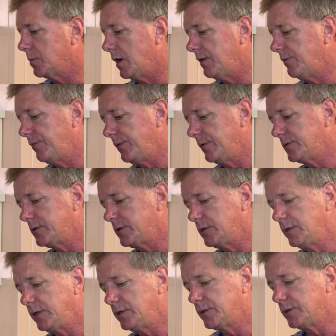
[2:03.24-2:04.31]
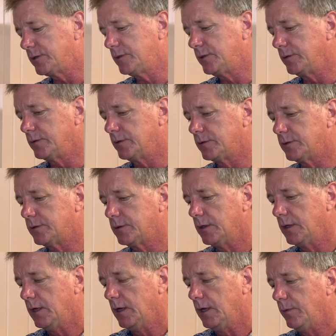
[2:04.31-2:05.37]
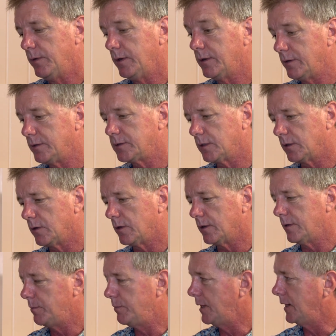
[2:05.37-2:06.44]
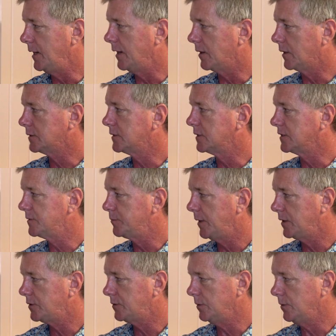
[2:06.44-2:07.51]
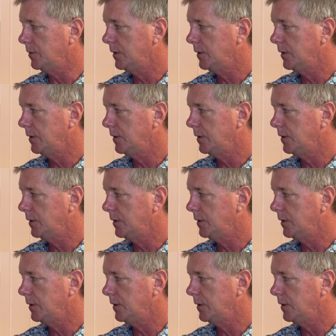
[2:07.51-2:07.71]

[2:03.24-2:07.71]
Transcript: wife used to teach his students. We used to call it the Betty Erickson special.